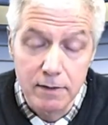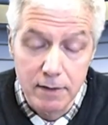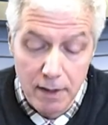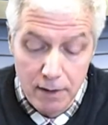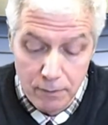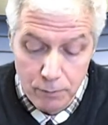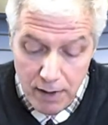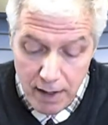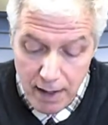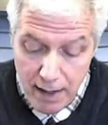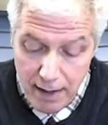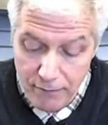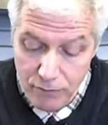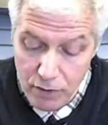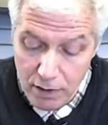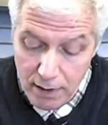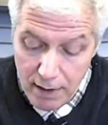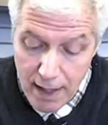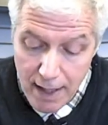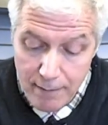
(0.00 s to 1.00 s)
Now, we have
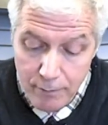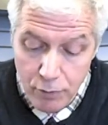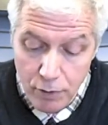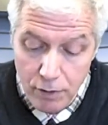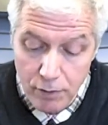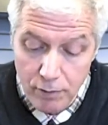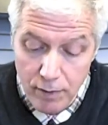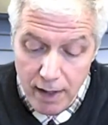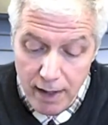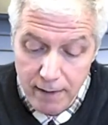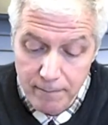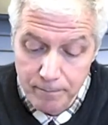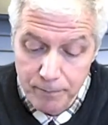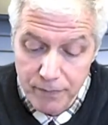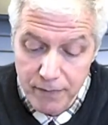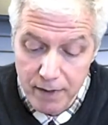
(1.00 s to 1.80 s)
the LIBOR rate,